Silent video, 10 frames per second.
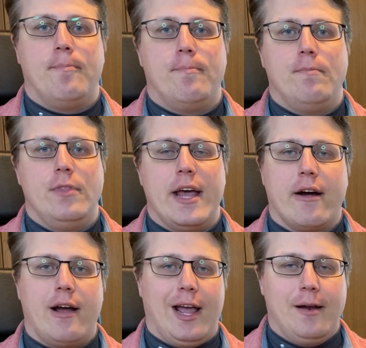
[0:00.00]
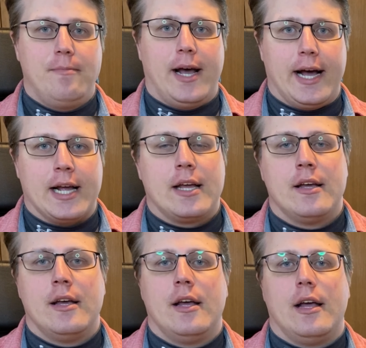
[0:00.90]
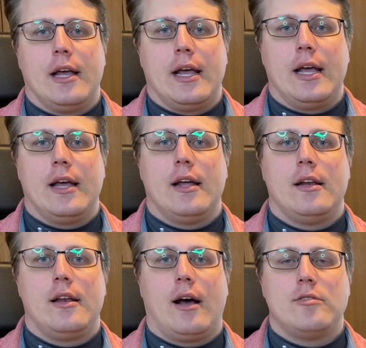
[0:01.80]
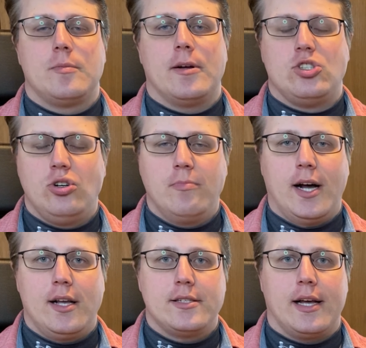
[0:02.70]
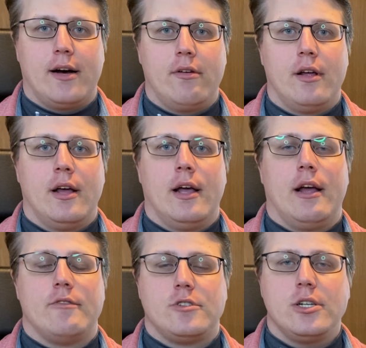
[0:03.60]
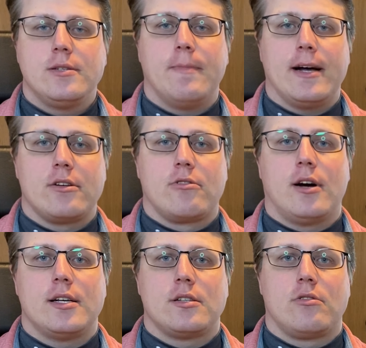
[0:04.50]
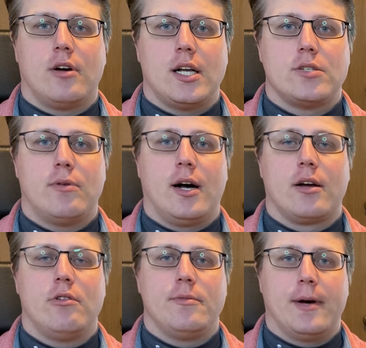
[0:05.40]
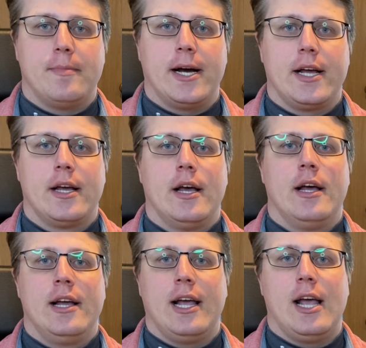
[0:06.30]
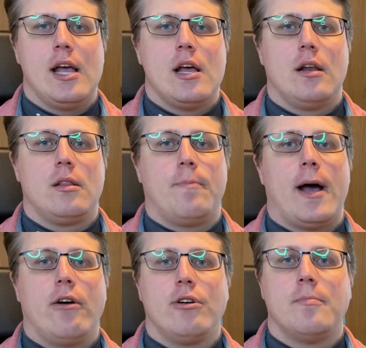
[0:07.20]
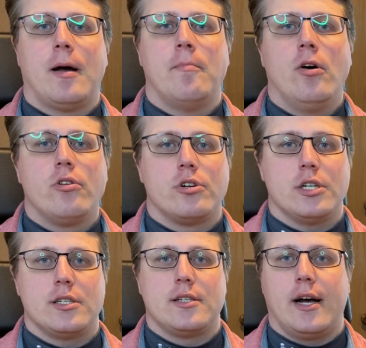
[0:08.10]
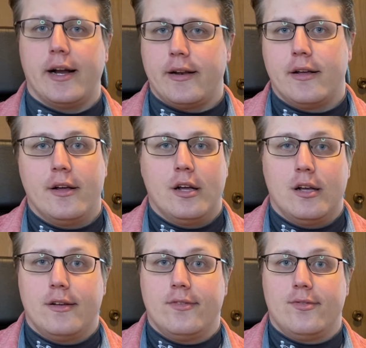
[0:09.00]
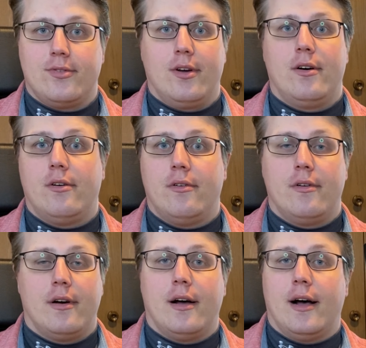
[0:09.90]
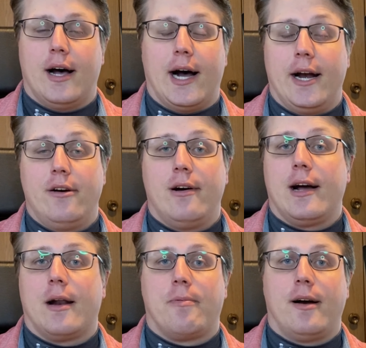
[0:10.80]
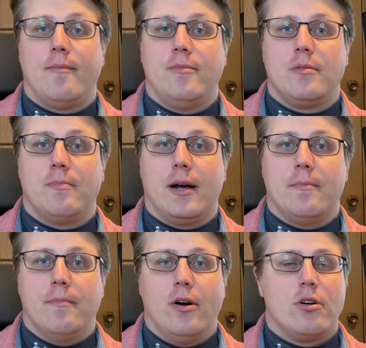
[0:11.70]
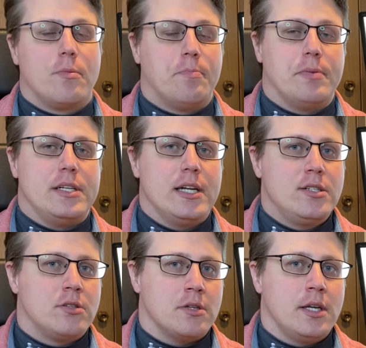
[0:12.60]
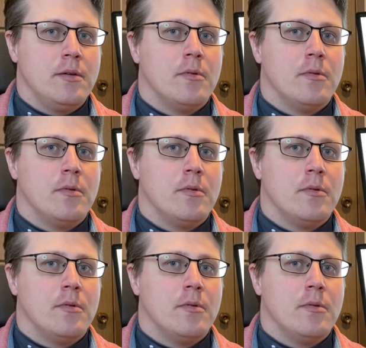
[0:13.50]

there and back. And I was about 2 miles out. I was just about to cross the crosswalk with my bike, and the power in my motor just died. So I know I got a problem with my motor potentially.